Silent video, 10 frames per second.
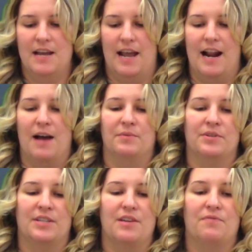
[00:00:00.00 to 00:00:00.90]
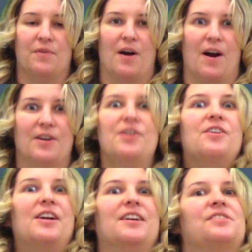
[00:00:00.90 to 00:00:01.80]
And I will see you for our New
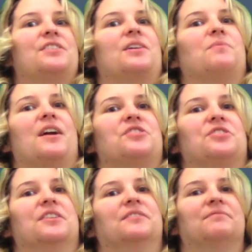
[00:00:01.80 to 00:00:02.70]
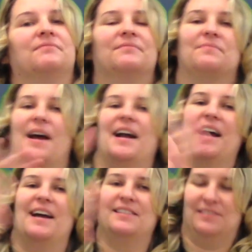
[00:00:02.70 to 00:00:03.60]
Year's celebration. Bye,
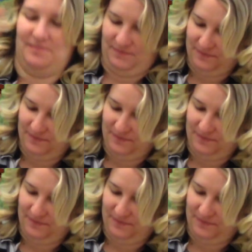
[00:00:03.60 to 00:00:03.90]
guys.